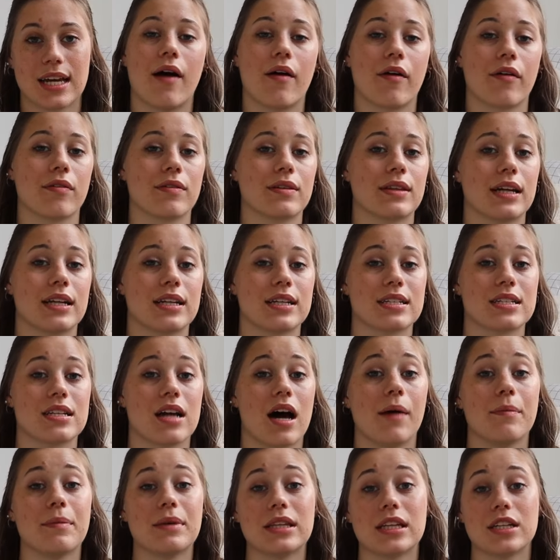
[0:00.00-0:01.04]
However, that does
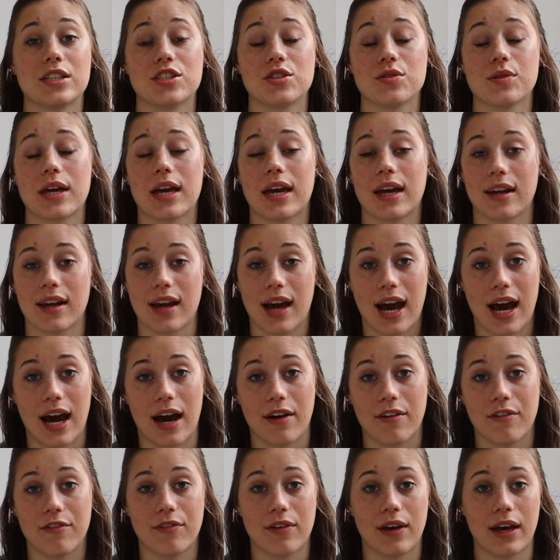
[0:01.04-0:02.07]
not mean that you can't
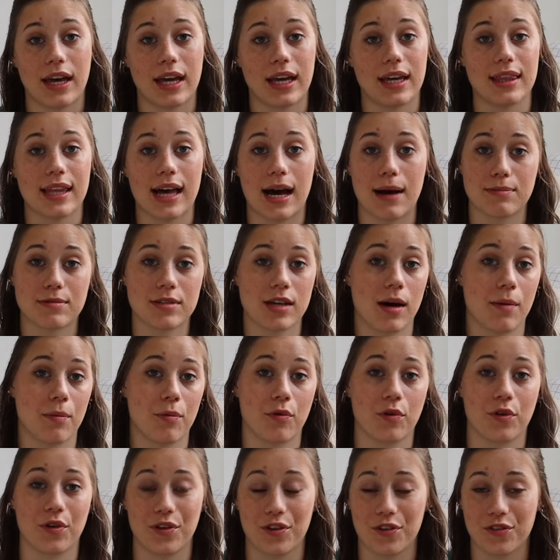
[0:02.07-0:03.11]
have a laptop
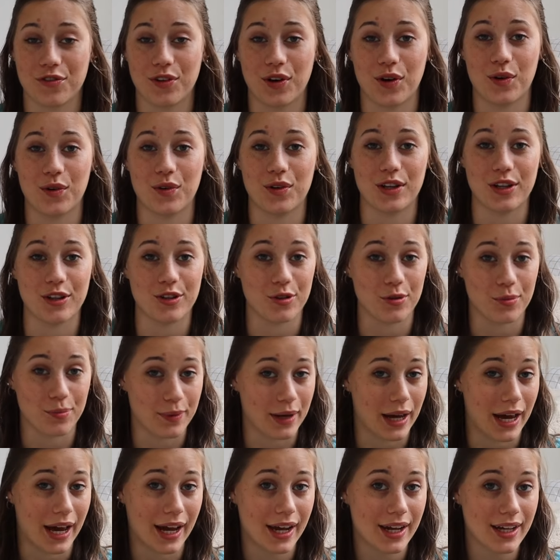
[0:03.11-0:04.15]
or your phone in your
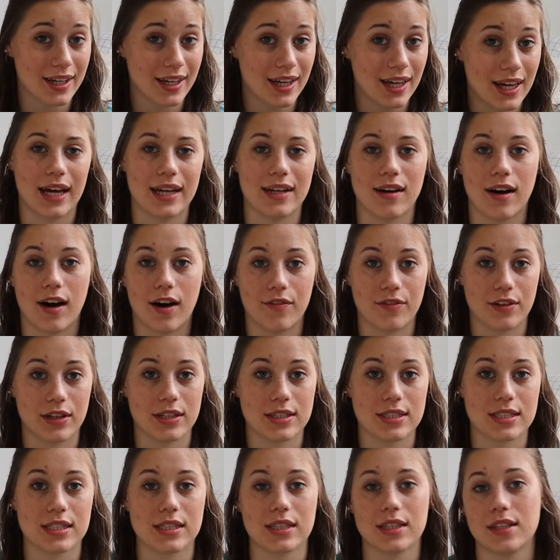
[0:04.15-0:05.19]
bag, and
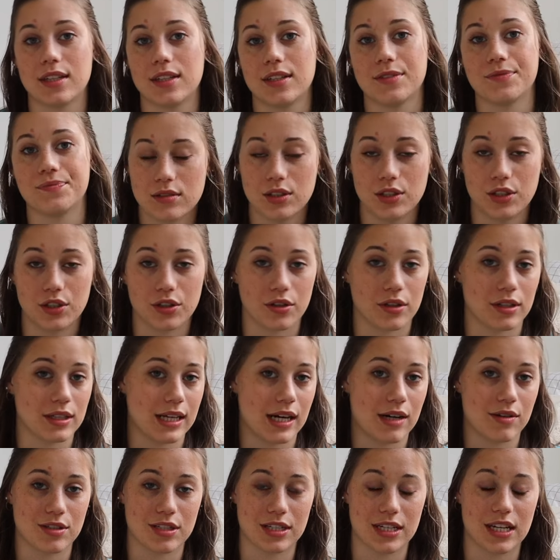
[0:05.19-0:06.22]
obviously you're
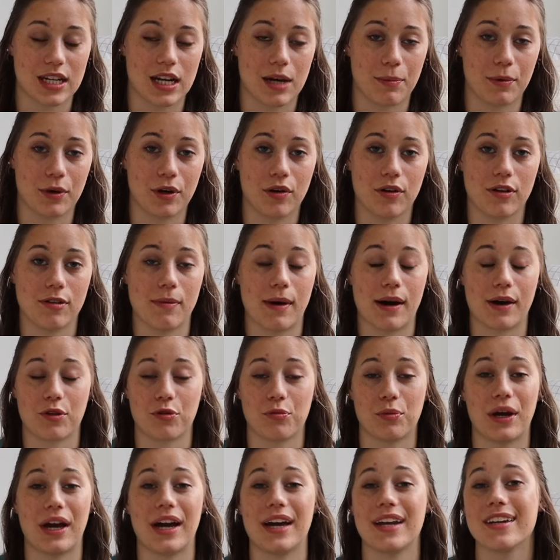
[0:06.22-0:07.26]
allowed to get up and go to the
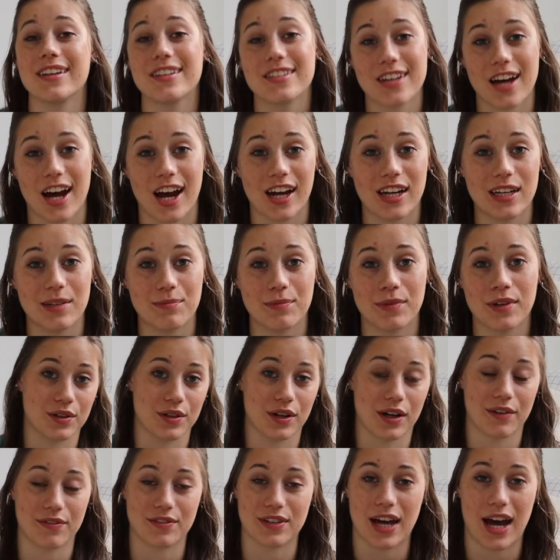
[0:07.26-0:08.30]
bathroom at any time. You
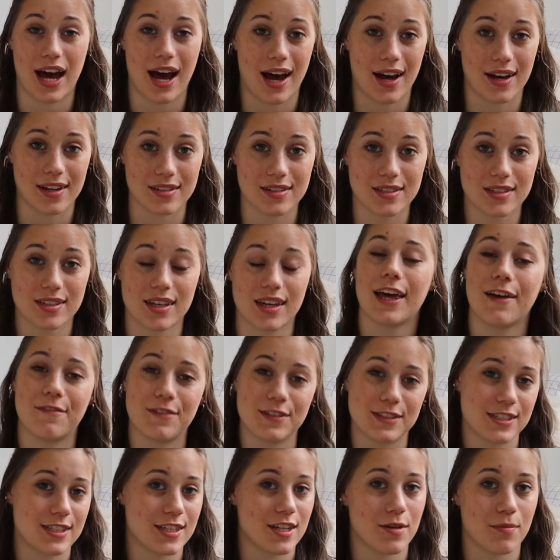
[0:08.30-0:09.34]
don't have to ask. If
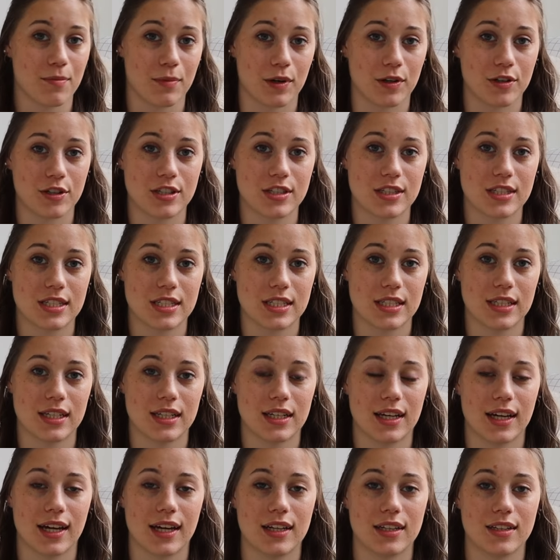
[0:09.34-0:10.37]
it's an
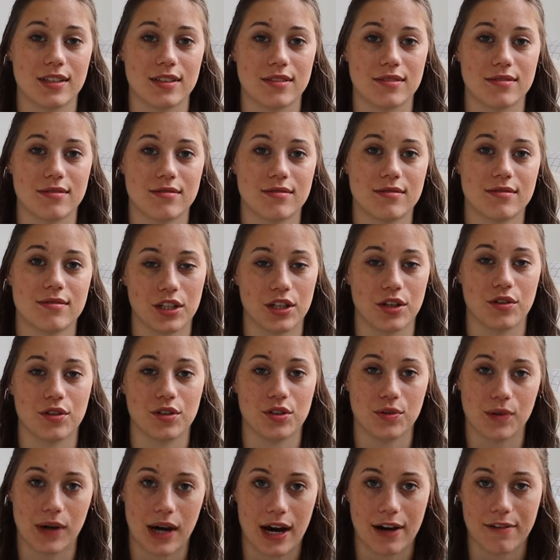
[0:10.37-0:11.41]
emergency and you know
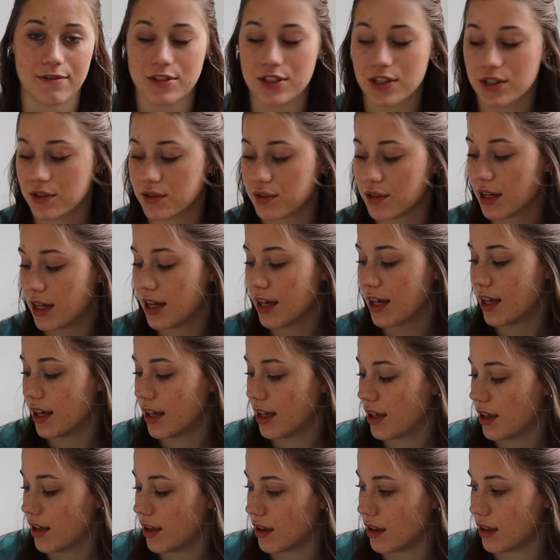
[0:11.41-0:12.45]
you have to,
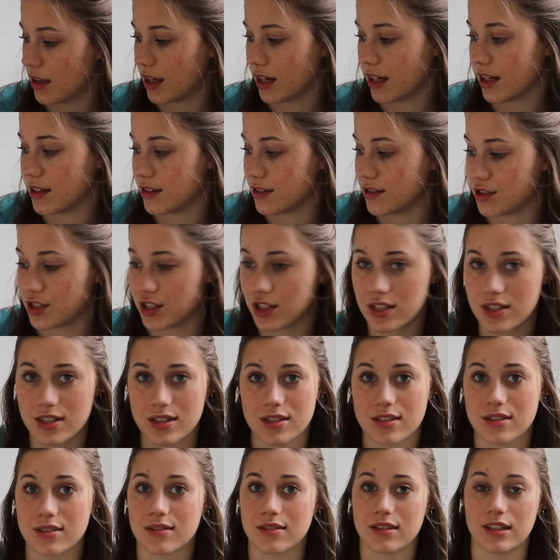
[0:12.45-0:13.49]
then
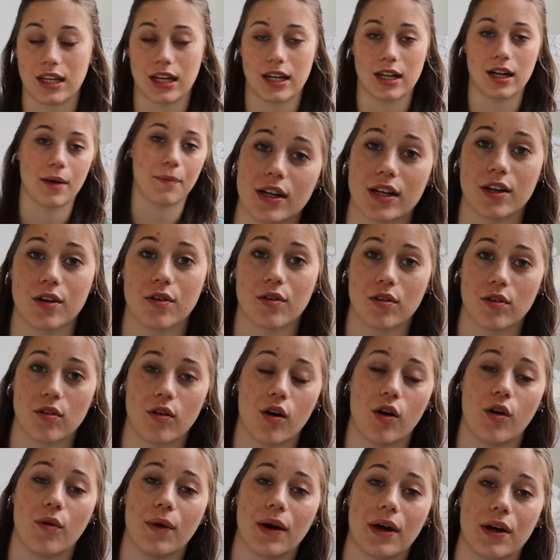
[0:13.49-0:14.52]
just get up and go to the
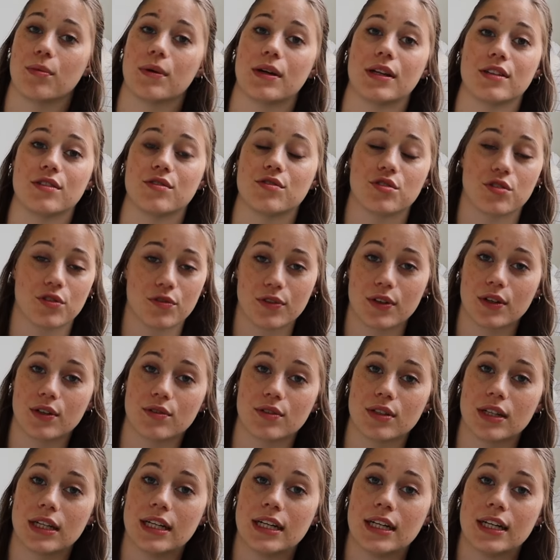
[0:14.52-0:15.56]
hallway and use your
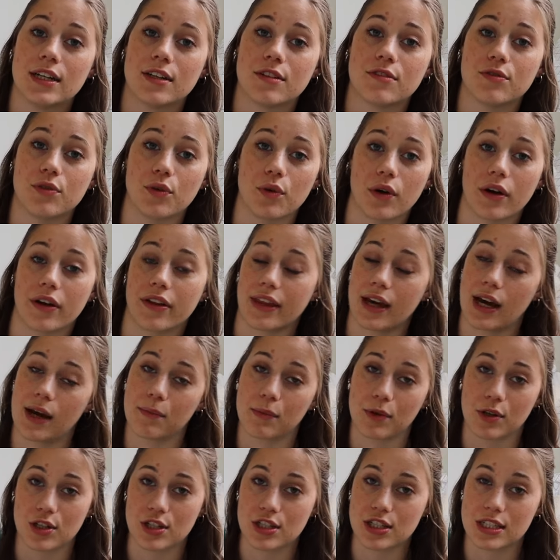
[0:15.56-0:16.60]
phone for that
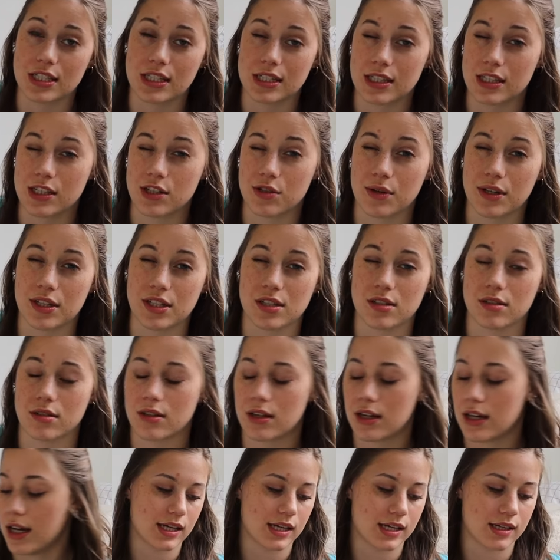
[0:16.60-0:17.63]
emergency situation.
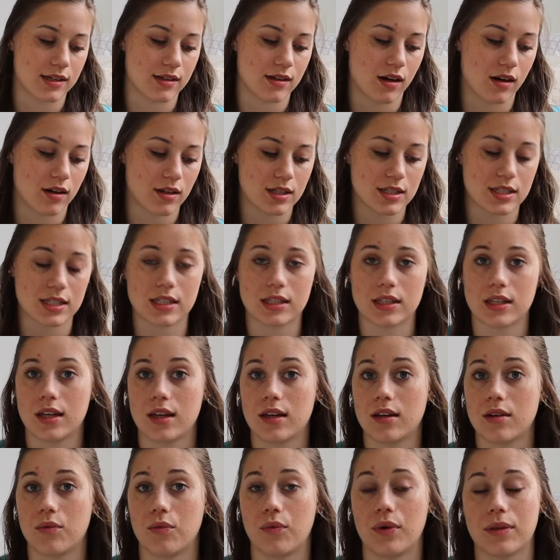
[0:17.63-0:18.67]
And
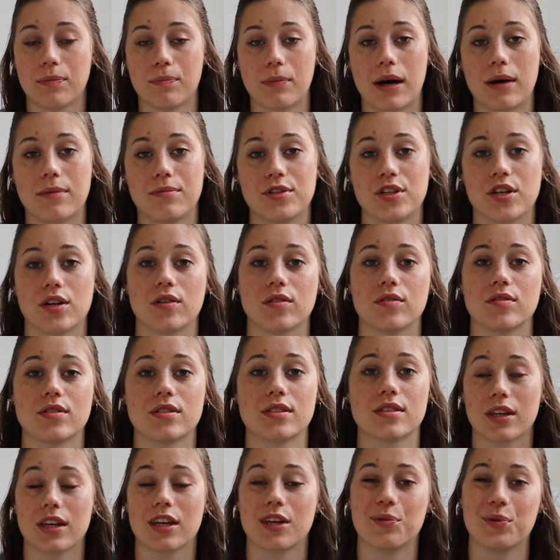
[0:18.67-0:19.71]
honestly, with Bob
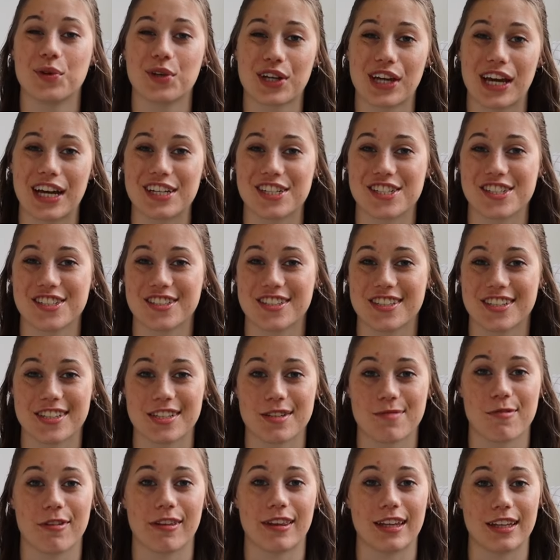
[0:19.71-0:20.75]
Jones, the communication
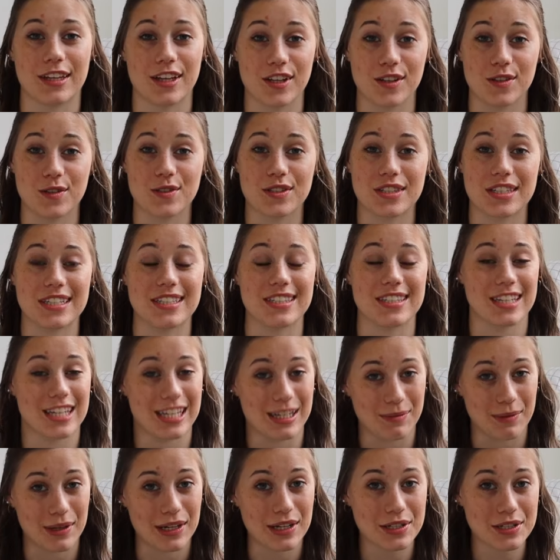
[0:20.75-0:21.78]
system that they use is
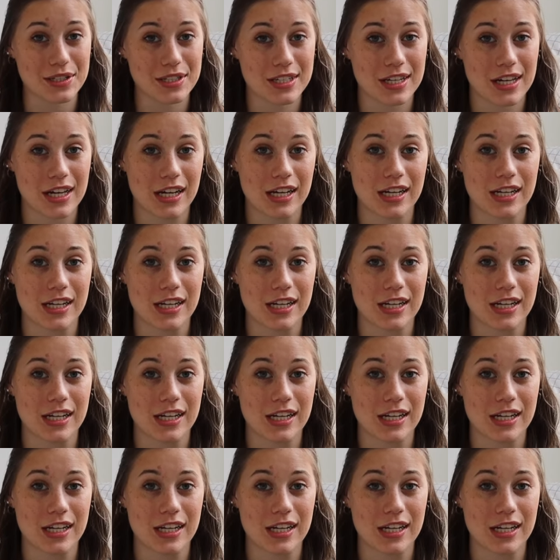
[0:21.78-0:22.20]
emails.